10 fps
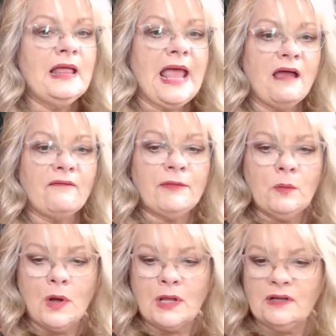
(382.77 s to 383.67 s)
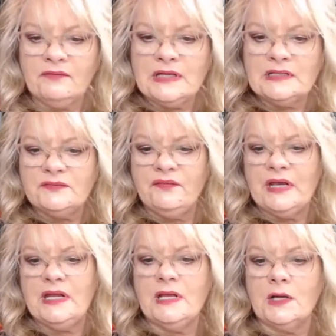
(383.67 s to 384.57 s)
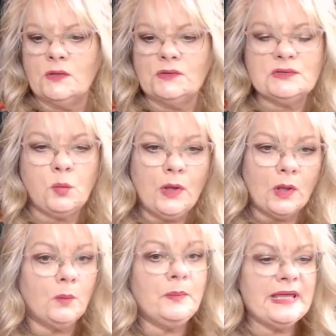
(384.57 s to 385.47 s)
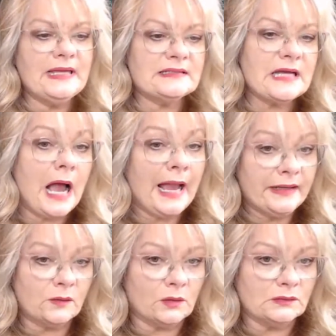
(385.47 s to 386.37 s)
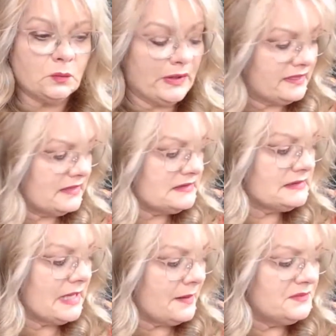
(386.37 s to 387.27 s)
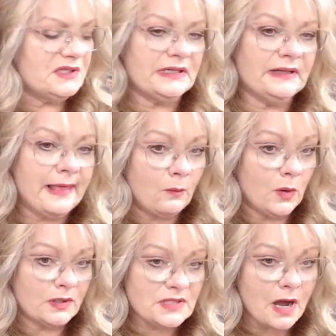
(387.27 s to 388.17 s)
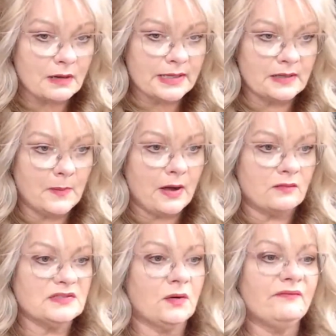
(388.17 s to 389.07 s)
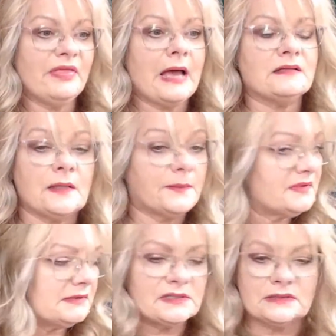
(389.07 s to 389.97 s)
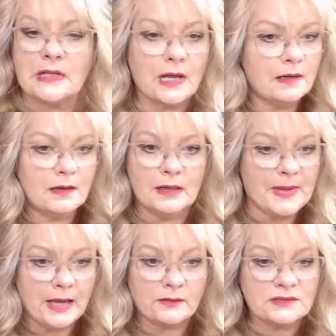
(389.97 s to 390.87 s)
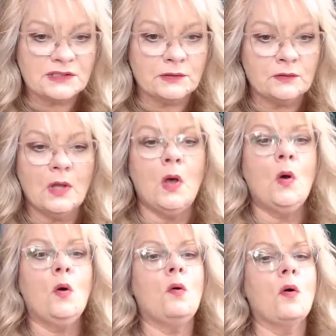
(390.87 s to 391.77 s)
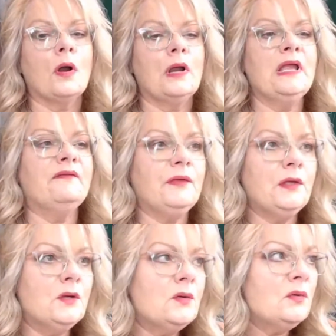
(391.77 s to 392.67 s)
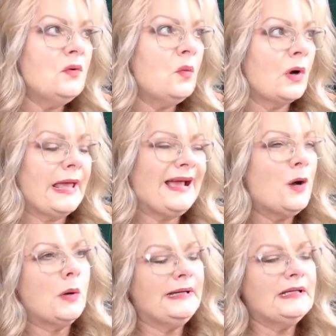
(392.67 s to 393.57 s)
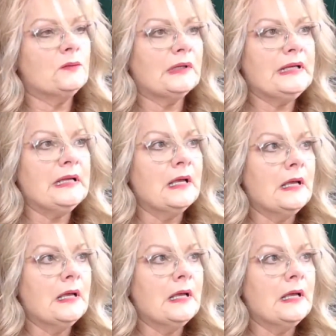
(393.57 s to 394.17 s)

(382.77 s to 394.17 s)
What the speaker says: Every one of these videos will be titled with the subject that we're talking about. So if that subject does not matter to you, or if you were like, oh, I didn't really,